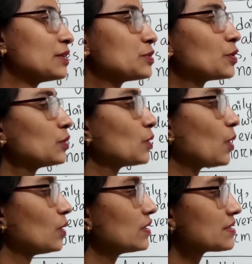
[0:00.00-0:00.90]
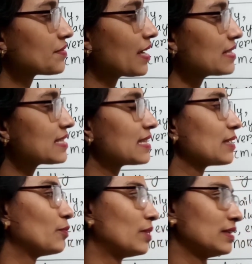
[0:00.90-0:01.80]
Truth always reigns in
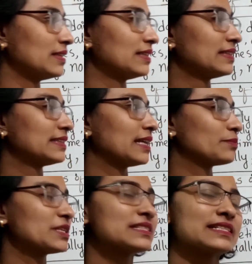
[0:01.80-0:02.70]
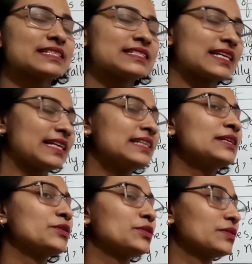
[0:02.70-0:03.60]
the world. That means this is
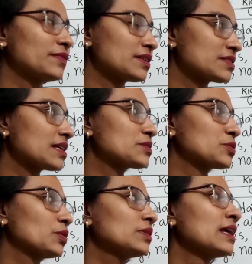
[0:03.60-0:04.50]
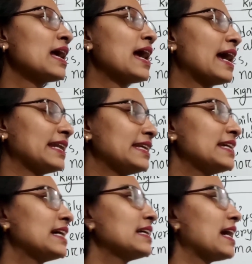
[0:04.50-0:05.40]
an universal truth and
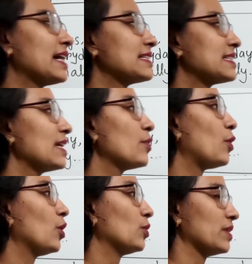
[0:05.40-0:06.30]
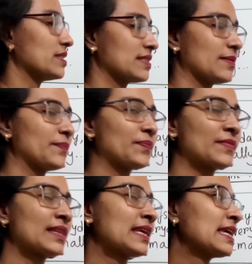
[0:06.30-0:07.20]
here I see always.
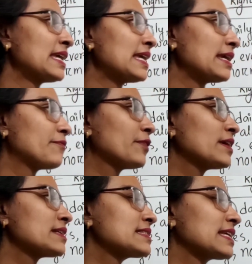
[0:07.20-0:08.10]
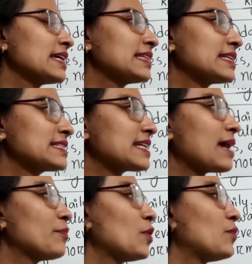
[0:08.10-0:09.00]
If we see this
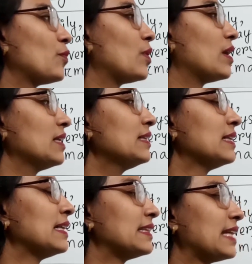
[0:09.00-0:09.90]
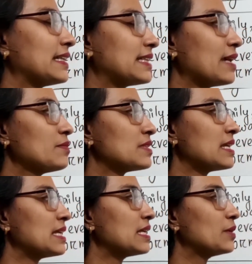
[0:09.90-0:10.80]
type of word, that times
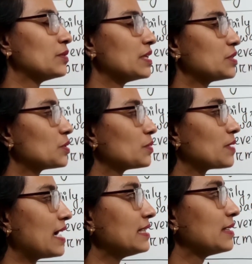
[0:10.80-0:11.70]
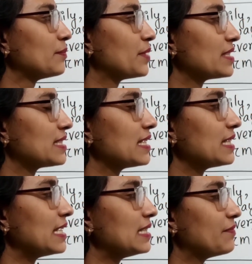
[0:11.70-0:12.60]
you need to write
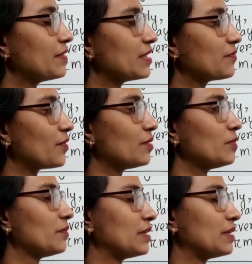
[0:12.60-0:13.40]
present indefinite form of